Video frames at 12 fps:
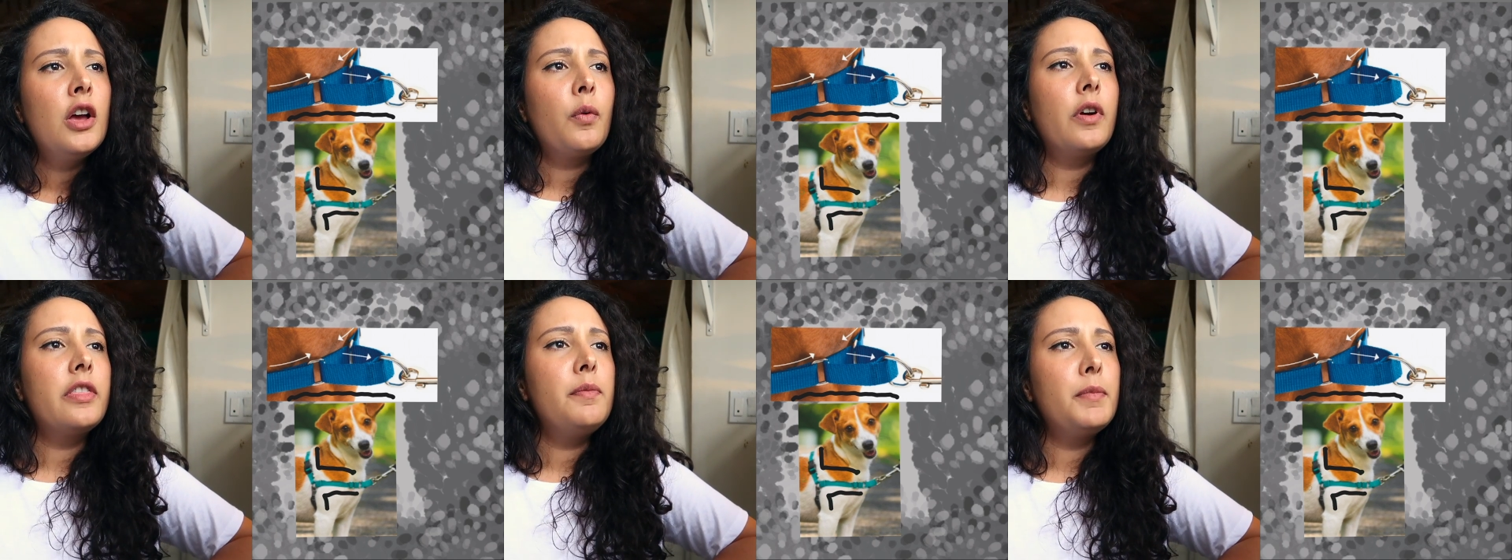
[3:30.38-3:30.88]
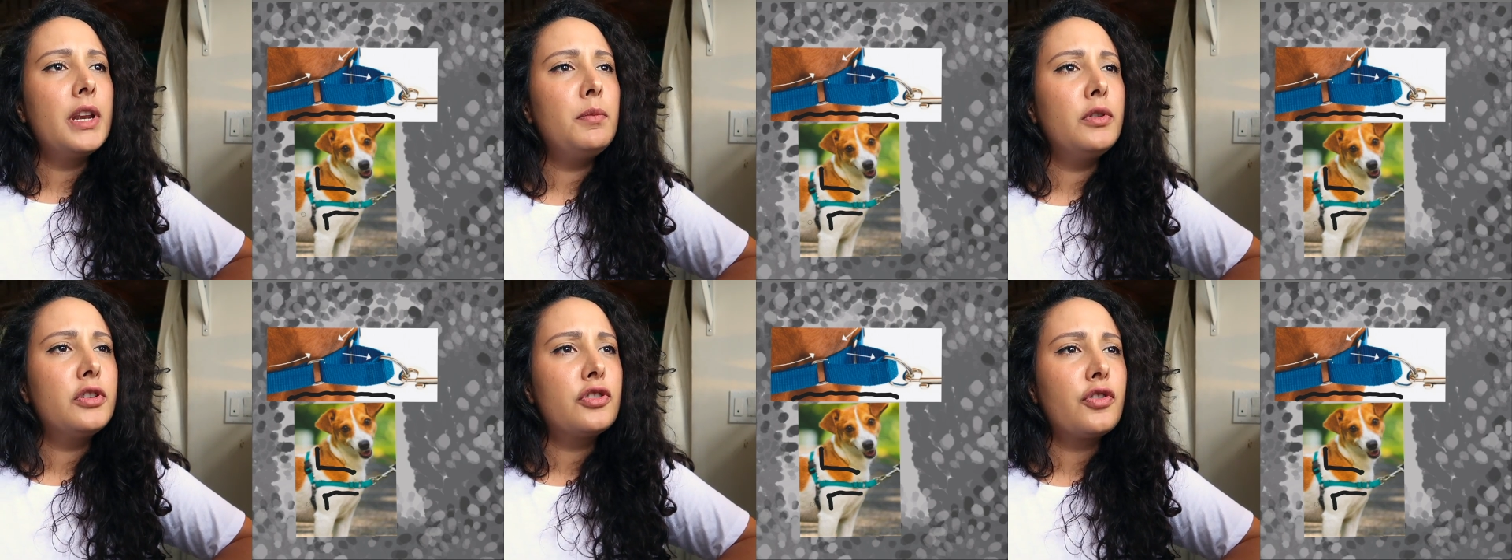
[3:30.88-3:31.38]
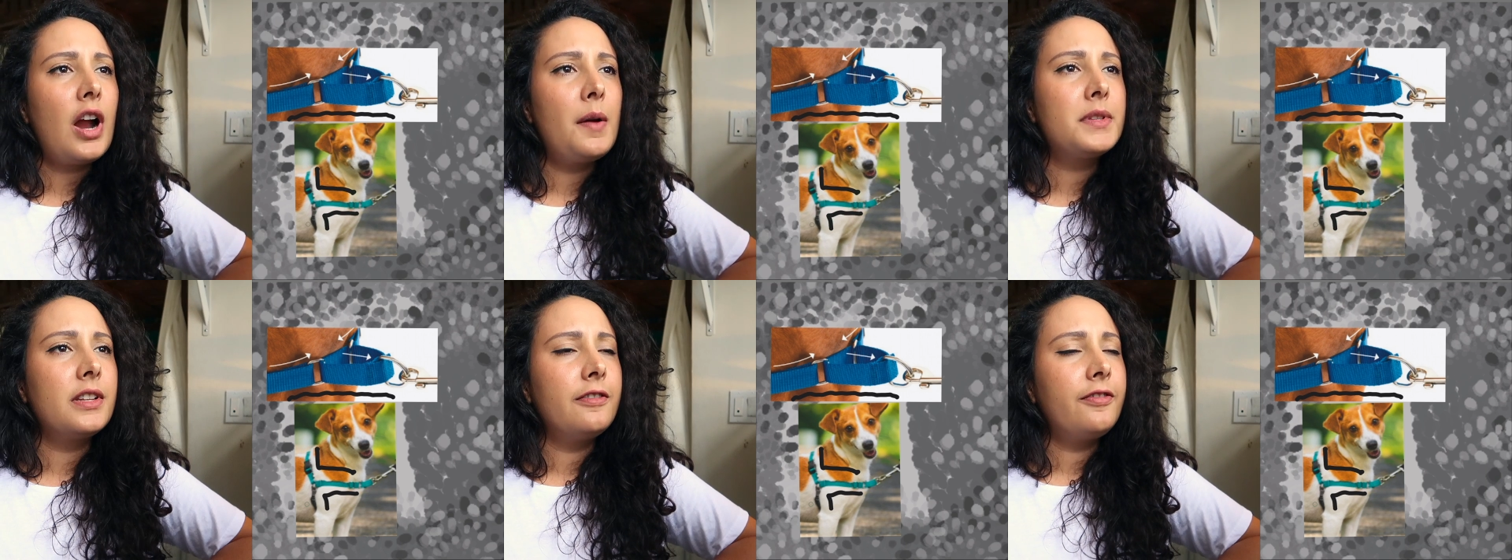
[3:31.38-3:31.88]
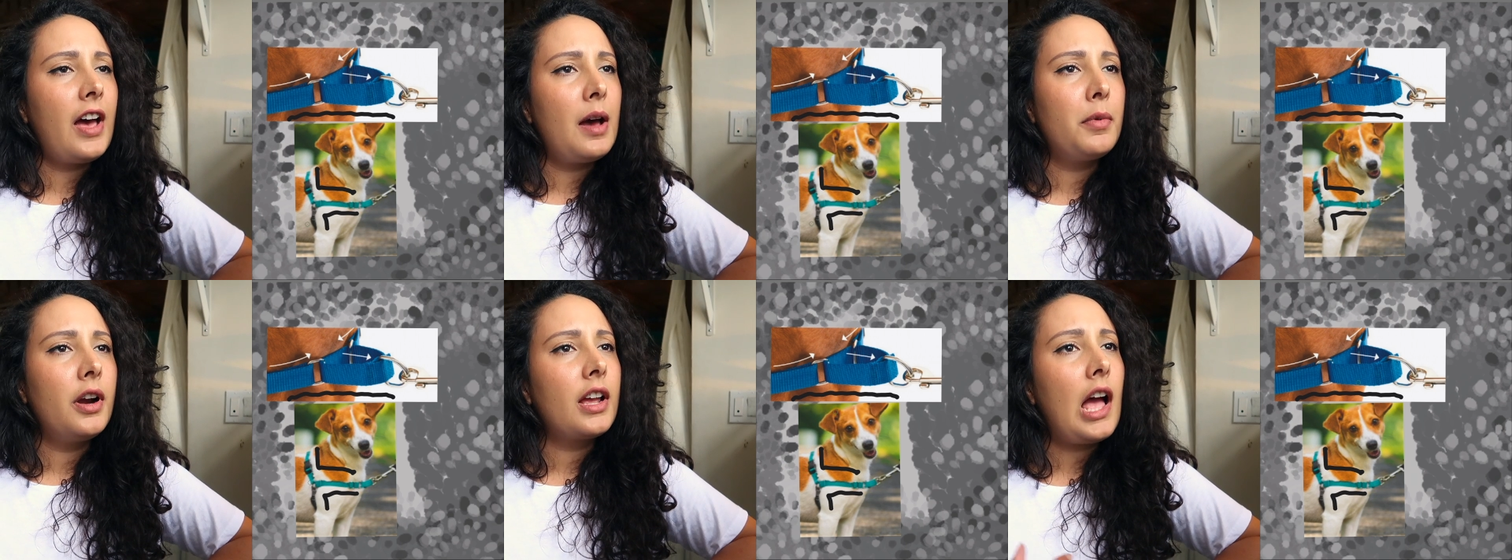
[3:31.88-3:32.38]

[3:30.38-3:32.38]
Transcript: with minimal straps and fabric.